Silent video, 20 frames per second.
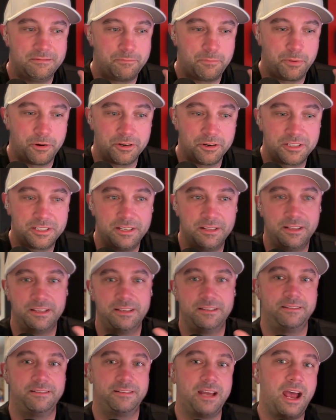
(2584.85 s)
person
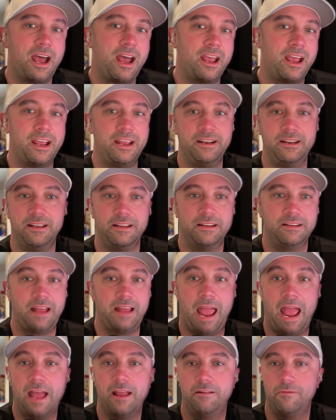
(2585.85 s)
that died,
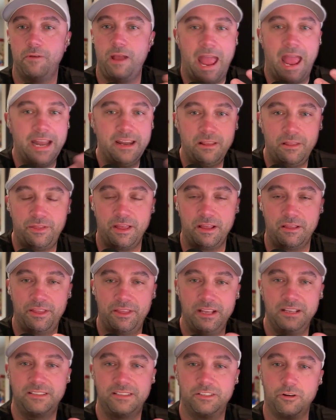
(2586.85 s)
anything,
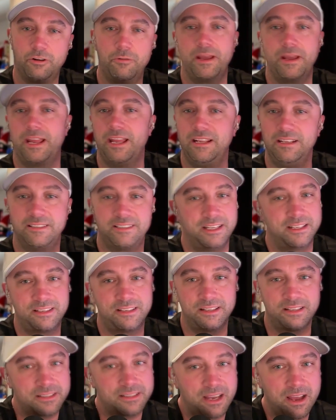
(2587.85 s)
things that don't make any sense
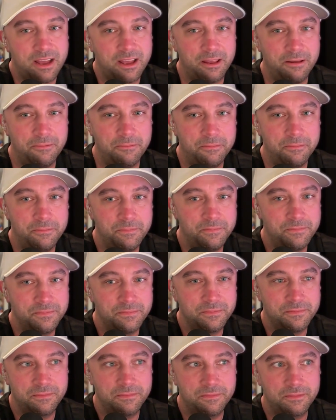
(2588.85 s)
at the time.
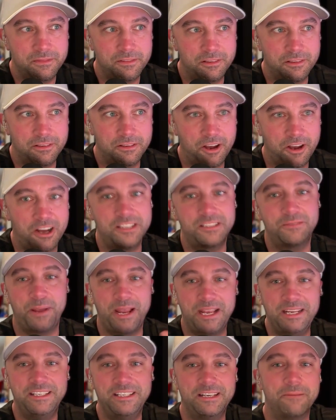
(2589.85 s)
God's
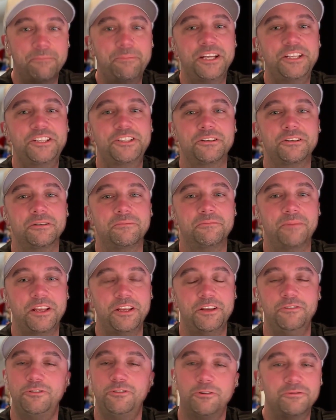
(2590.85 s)
painting a picture, but
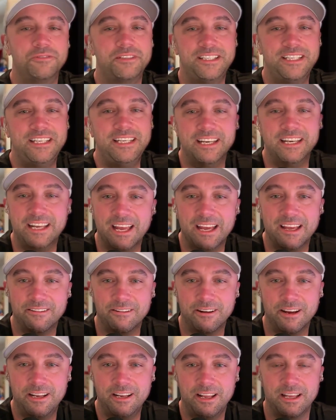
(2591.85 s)
you don't see it yet,
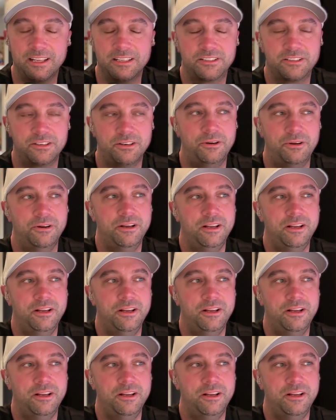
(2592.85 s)
right? And so